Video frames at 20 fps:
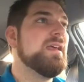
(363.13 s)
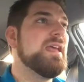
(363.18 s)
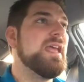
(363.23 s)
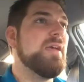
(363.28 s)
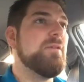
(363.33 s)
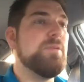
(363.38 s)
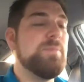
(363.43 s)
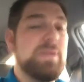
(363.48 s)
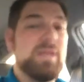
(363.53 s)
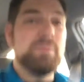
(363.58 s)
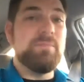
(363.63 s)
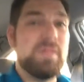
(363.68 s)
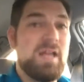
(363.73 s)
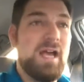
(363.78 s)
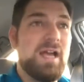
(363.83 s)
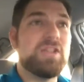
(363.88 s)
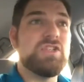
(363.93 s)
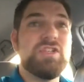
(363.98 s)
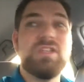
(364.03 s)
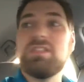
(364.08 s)
It would be
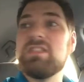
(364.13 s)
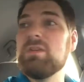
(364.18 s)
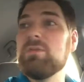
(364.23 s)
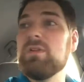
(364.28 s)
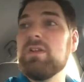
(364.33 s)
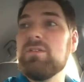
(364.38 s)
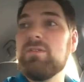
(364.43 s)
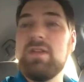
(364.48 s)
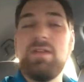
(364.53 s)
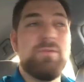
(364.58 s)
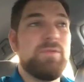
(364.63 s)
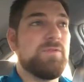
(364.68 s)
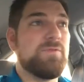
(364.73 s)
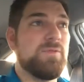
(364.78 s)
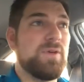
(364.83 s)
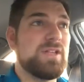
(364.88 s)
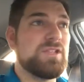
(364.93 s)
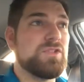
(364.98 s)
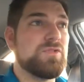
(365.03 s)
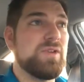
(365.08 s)
obnoxious. It would
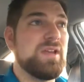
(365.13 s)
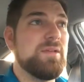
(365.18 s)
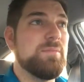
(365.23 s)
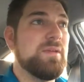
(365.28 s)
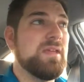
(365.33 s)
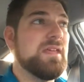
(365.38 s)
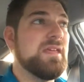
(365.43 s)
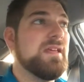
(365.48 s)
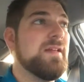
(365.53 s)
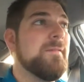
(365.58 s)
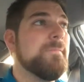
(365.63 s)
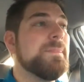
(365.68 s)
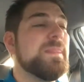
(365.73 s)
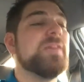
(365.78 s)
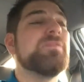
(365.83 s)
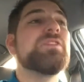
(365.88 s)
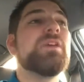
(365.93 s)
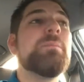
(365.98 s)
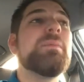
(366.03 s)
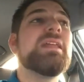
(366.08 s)
frustrate me.
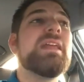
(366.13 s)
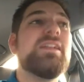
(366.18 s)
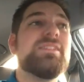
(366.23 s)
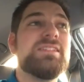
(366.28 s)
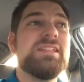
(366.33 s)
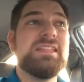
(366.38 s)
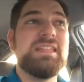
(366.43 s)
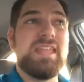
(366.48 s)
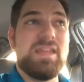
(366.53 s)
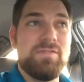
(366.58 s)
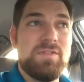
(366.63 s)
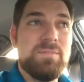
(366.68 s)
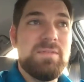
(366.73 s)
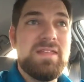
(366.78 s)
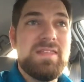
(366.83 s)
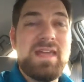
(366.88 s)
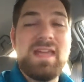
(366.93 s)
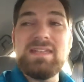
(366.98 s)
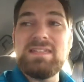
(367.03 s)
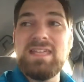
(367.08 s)
If somebody else had given
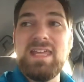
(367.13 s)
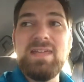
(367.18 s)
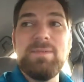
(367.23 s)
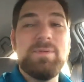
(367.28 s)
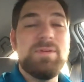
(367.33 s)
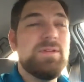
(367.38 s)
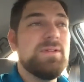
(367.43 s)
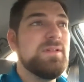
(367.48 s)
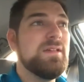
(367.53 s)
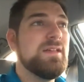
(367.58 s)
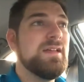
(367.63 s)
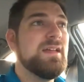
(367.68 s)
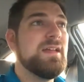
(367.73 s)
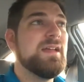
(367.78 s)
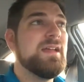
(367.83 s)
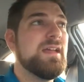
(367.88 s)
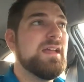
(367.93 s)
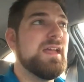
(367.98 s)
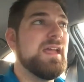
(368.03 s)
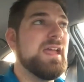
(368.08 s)
me that table
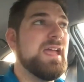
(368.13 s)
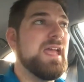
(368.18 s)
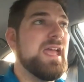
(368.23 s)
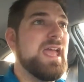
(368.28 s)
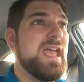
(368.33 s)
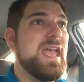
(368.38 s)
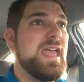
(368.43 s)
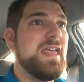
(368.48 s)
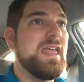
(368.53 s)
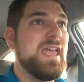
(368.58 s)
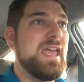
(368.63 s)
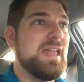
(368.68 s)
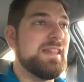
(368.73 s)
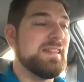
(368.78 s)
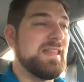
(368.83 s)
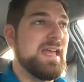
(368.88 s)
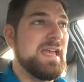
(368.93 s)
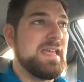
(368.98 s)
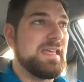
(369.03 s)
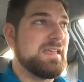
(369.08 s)

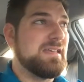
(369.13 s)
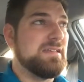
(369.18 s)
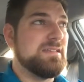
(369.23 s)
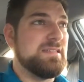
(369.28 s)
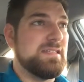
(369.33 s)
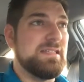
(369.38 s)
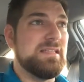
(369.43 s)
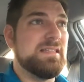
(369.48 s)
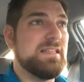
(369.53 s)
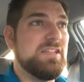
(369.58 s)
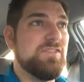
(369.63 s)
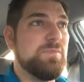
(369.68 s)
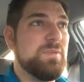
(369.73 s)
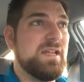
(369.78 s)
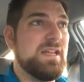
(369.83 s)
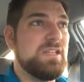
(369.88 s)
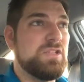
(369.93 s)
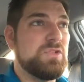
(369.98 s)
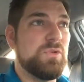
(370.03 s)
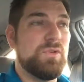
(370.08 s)
and like didn't leave me
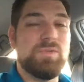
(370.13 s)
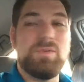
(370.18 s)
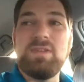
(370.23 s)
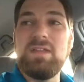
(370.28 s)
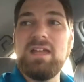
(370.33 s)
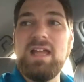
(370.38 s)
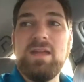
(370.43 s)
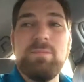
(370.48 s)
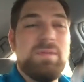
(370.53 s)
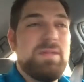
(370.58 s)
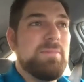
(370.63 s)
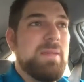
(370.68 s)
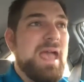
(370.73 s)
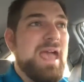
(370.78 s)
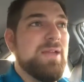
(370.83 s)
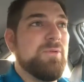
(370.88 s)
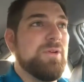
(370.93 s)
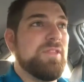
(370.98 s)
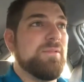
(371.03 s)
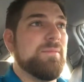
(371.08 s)
any tools with it, I'd be
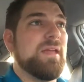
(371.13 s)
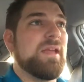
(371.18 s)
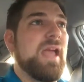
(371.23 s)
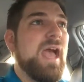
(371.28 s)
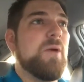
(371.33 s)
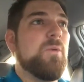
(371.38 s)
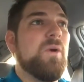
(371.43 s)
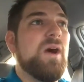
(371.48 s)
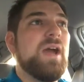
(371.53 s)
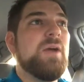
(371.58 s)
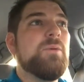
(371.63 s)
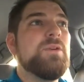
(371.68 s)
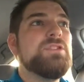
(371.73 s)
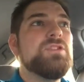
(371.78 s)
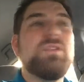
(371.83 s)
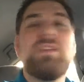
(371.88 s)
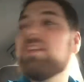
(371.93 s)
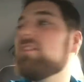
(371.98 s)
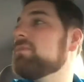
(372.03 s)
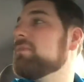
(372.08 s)
mad with them. Like, why would
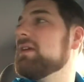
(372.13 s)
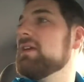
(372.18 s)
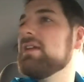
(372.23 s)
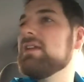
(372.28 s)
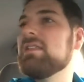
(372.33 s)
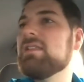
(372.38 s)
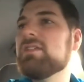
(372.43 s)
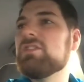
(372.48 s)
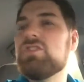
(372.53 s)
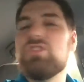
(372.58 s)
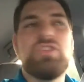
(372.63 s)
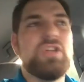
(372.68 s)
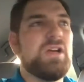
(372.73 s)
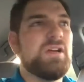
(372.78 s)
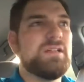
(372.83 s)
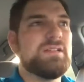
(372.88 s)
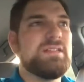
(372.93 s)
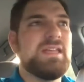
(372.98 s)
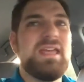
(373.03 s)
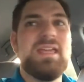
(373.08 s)
you give me this
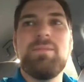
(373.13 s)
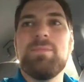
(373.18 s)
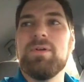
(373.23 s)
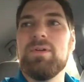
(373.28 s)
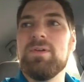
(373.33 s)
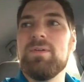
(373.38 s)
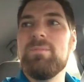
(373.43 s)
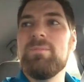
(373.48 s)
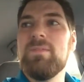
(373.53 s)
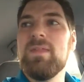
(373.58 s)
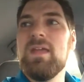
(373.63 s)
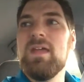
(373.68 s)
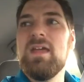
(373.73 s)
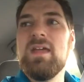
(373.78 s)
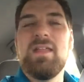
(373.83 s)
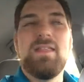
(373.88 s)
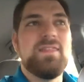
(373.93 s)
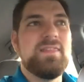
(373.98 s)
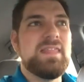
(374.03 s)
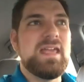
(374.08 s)
junk table
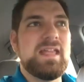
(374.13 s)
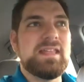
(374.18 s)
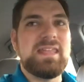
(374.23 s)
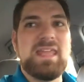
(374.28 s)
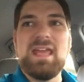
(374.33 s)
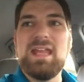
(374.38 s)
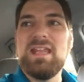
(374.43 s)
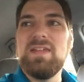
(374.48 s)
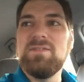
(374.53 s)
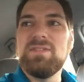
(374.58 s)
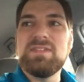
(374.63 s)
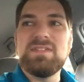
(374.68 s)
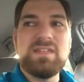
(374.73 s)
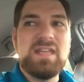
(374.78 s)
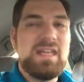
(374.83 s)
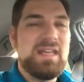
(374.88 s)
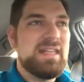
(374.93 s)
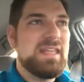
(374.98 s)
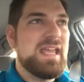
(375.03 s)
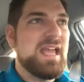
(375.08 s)
that can't even
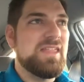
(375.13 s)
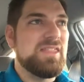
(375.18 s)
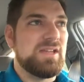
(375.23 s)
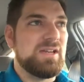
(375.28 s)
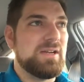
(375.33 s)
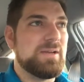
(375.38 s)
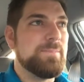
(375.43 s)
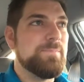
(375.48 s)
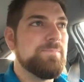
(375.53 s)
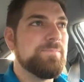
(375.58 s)
stay together?